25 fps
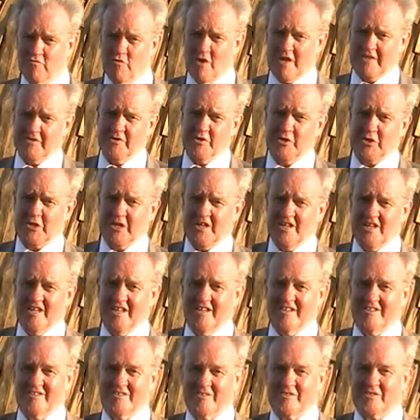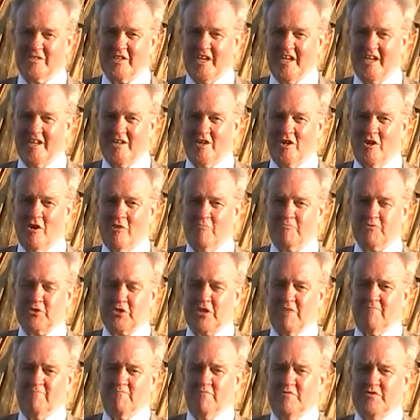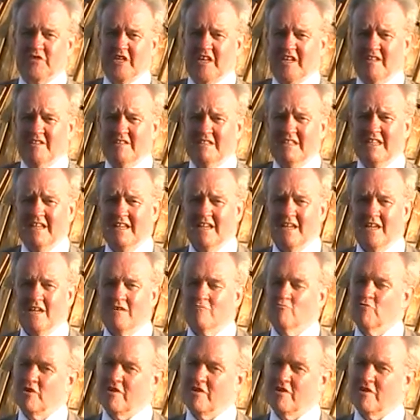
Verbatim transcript: Wednesday here at uh, COP17.